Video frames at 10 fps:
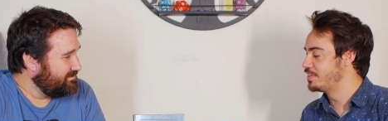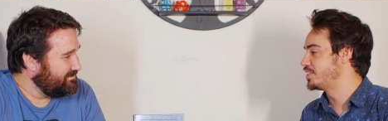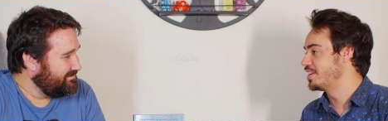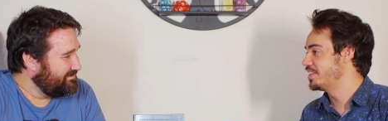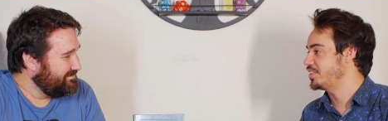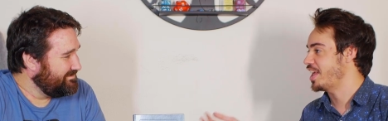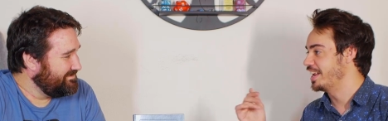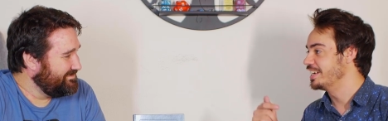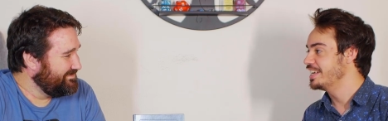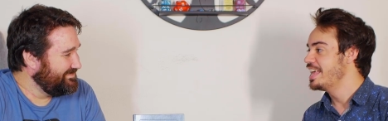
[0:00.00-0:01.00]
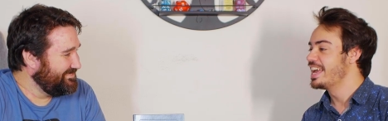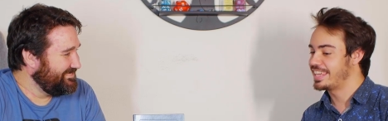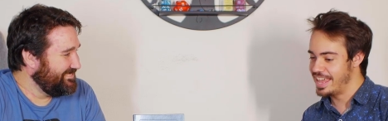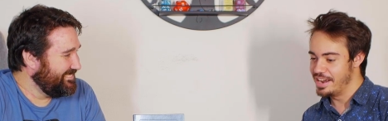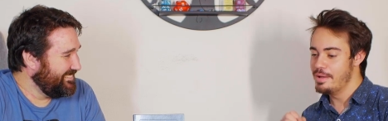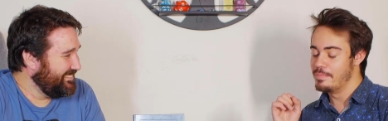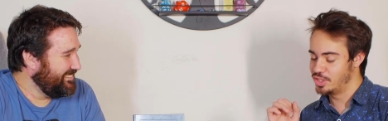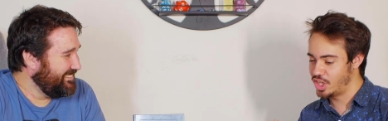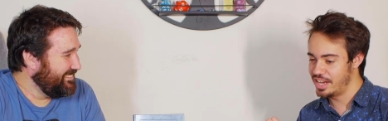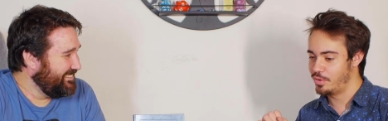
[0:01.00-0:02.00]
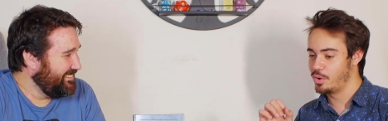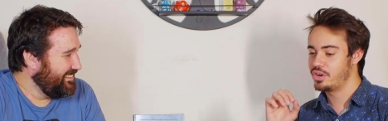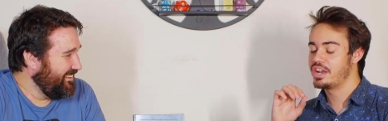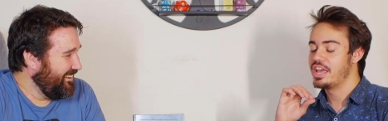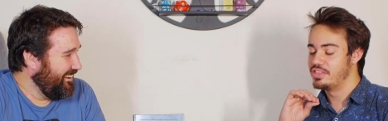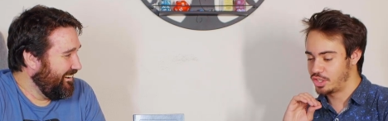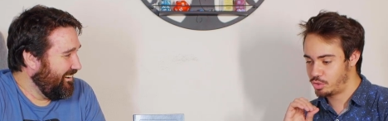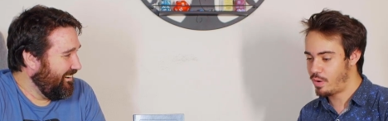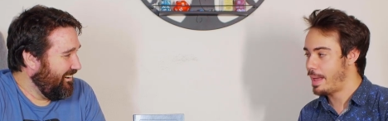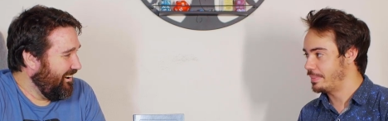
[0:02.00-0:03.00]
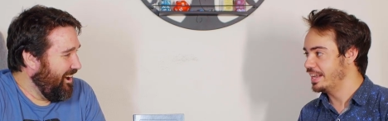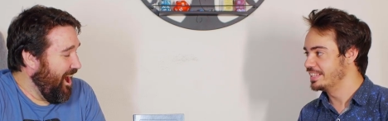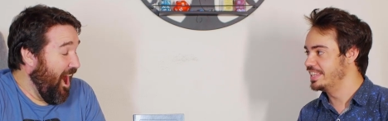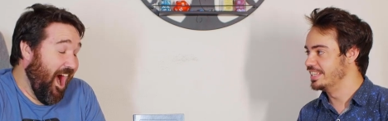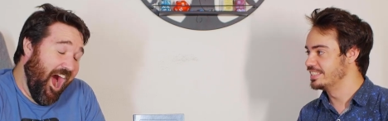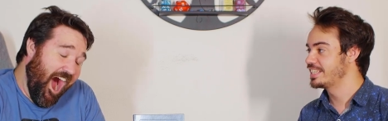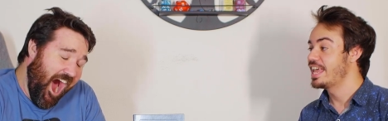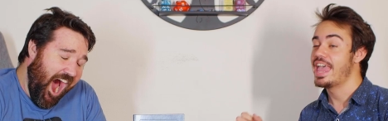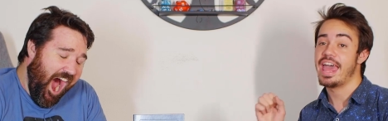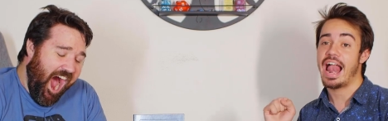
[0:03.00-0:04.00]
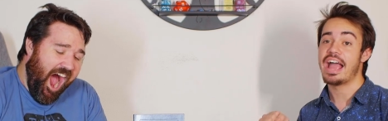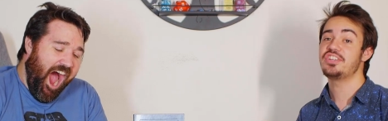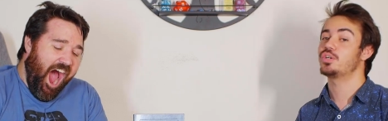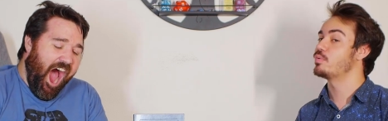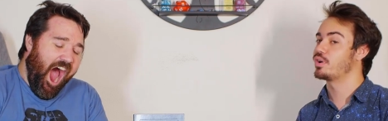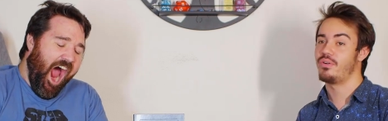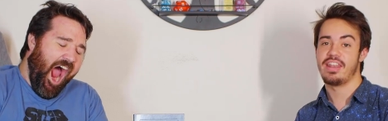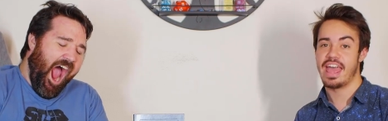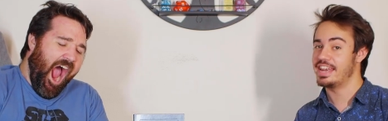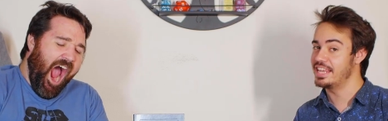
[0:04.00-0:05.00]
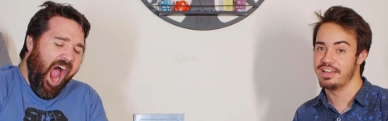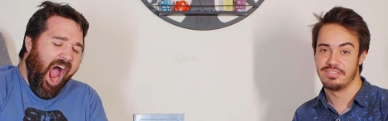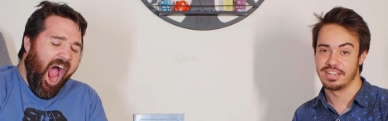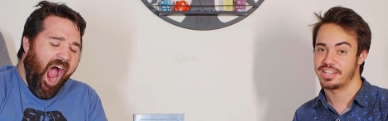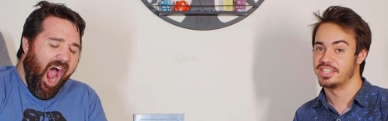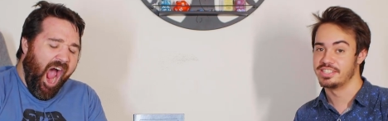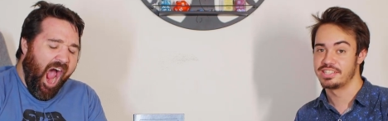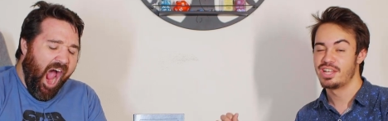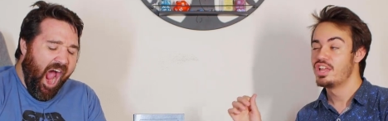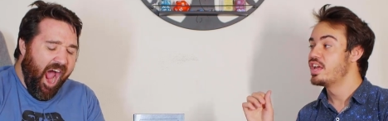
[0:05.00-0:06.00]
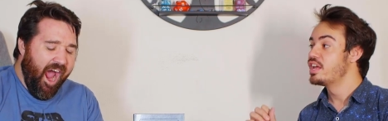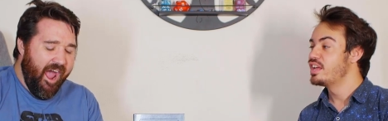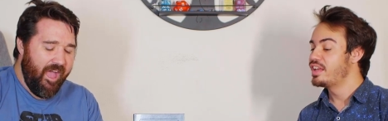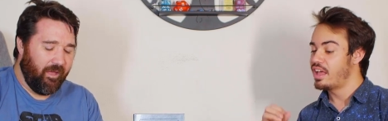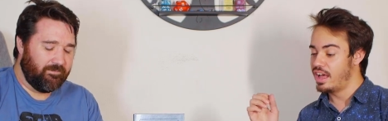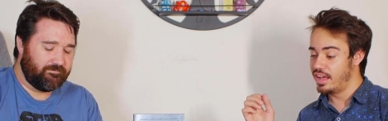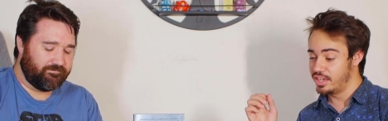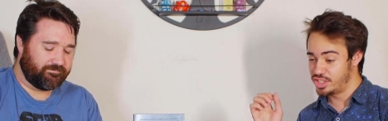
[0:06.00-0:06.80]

Speaker 1: Return of the Jedi. Again, Machete ordered the crap out of this, and I don't regret any of it because uh,